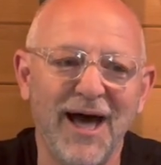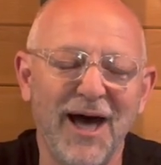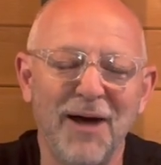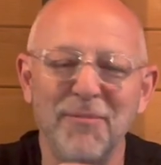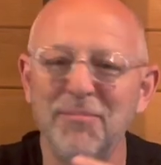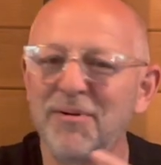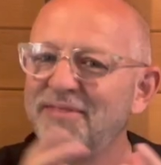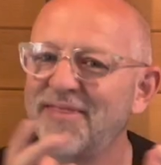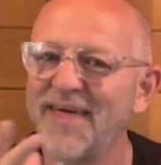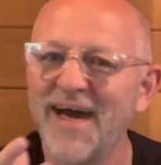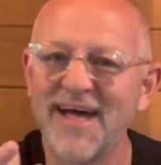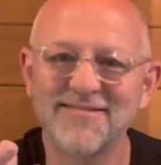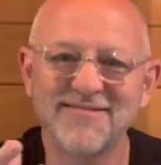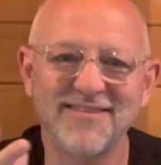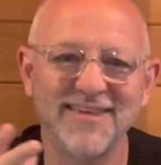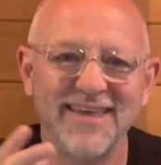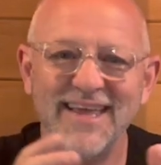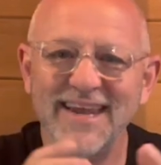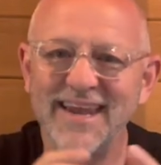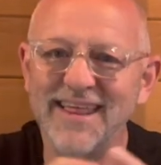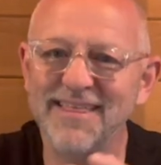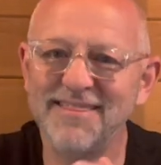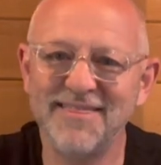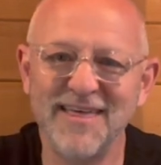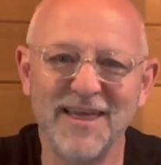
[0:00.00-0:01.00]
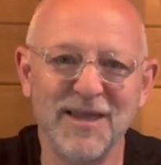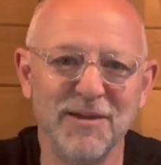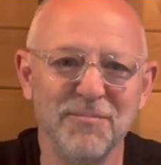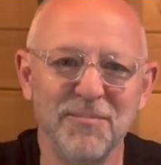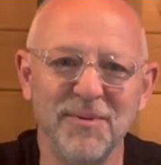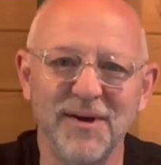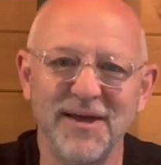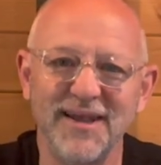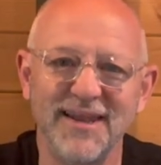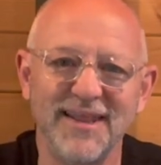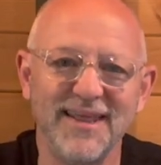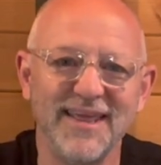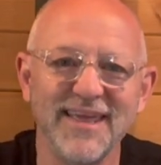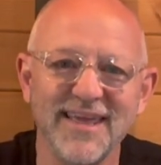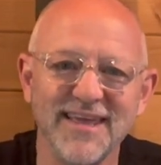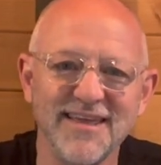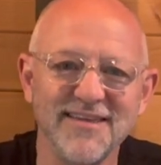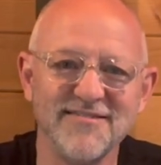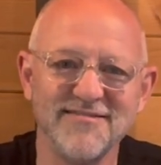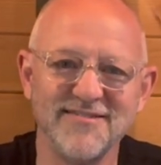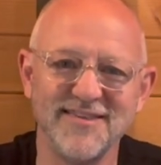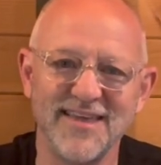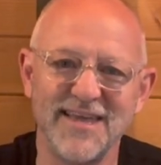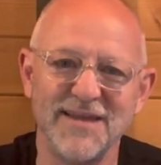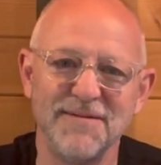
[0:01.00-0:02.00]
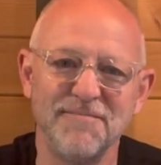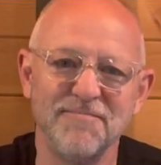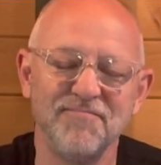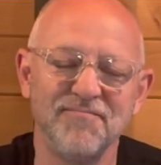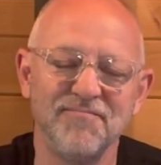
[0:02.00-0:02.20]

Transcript: but that's anything but easy.